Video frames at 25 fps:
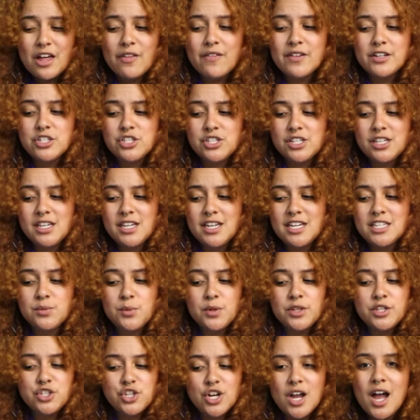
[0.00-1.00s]
now that she is
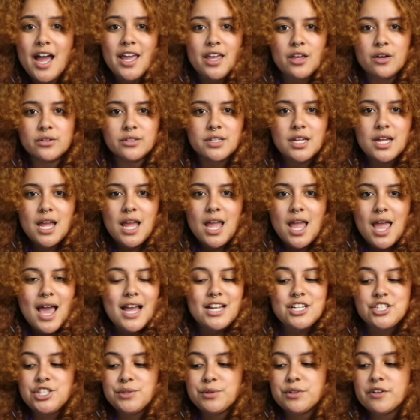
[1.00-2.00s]
with child,
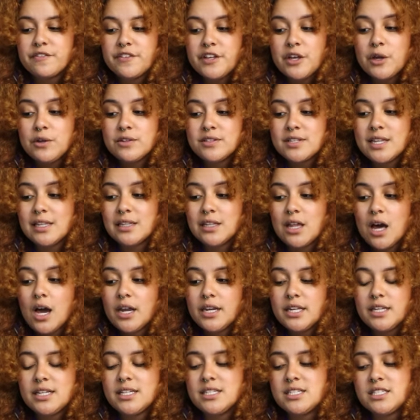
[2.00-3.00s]
and she reveals that
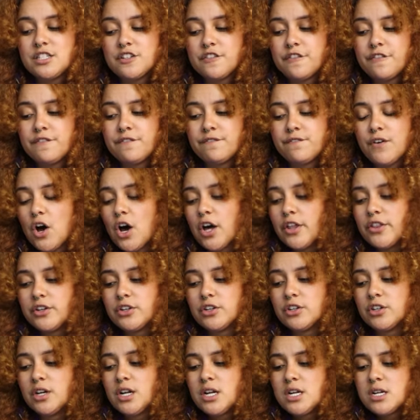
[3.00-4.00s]
Lottie is the
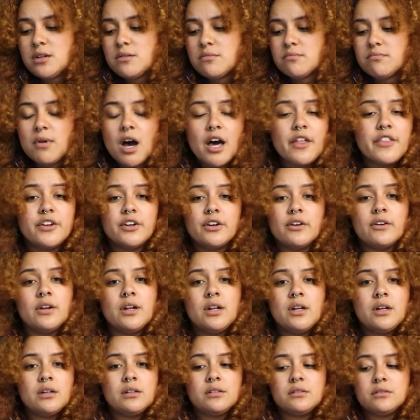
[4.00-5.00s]
father,
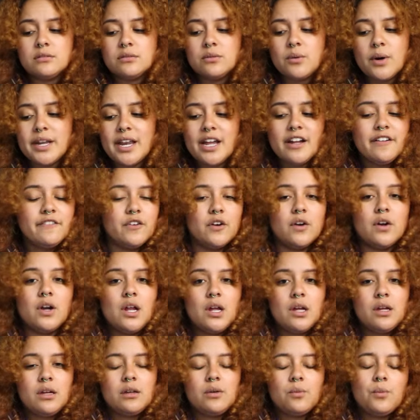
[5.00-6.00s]
mother, whatever,
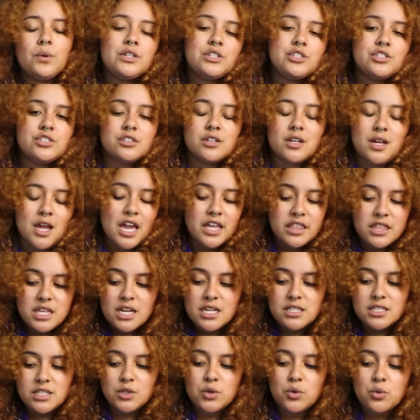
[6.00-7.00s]
which I
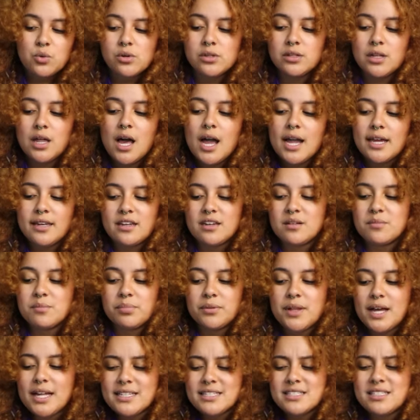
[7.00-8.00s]
think is a cool line and
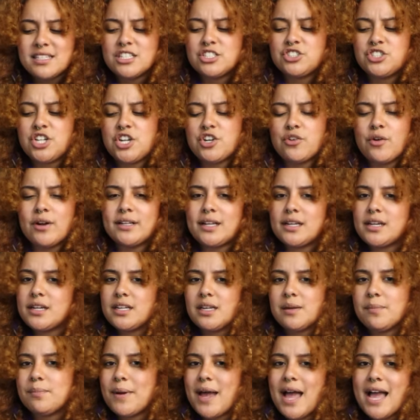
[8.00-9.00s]
blends this gender
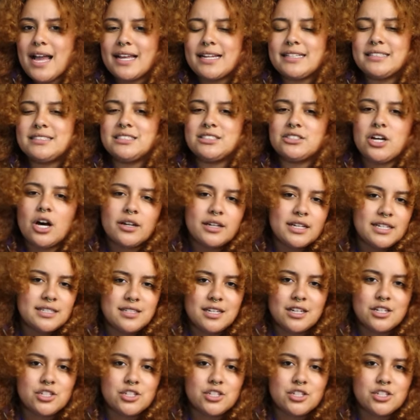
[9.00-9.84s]
identity back into Lottie's